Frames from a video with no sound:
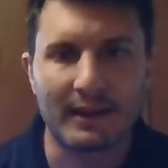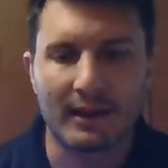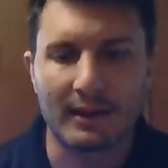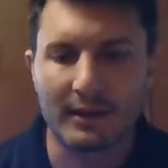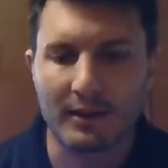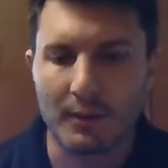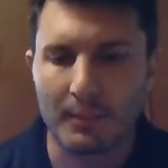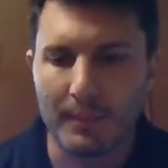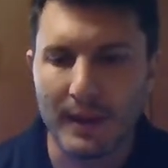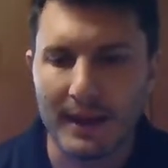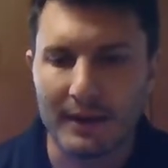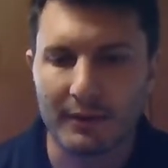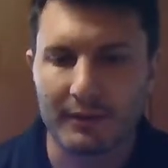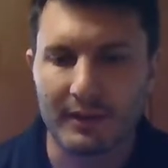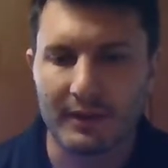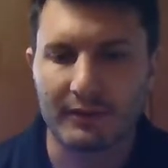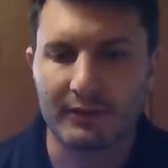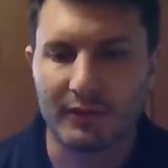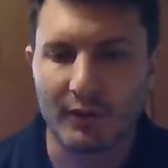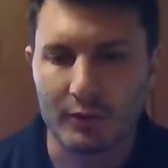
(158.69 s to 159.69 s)
a little better
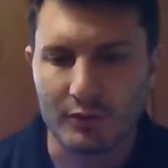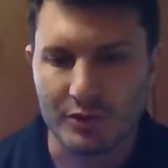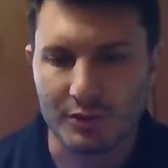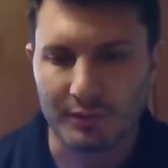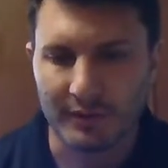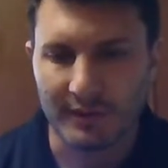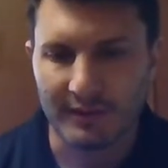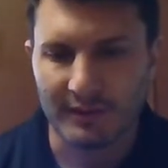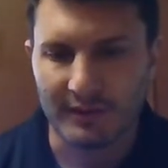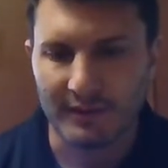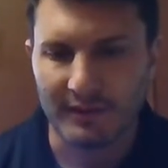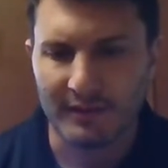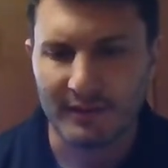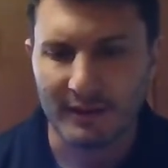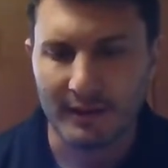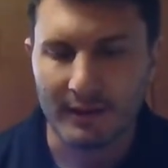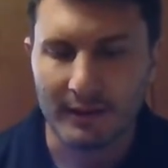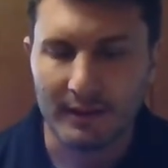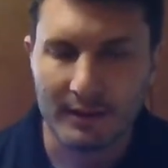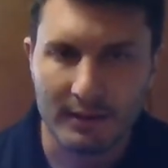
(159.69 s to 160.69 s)
than social
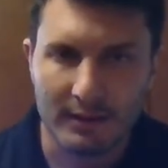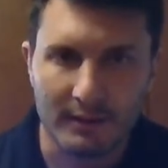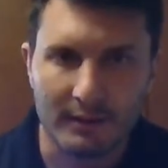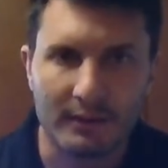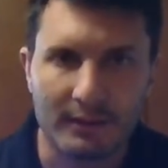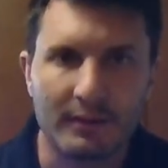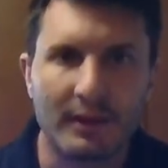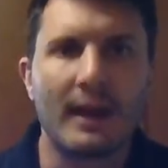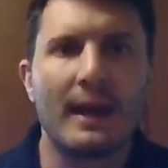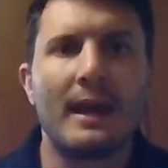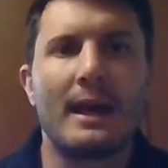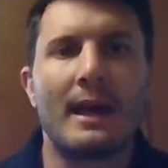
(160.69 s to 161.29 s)
distancing because,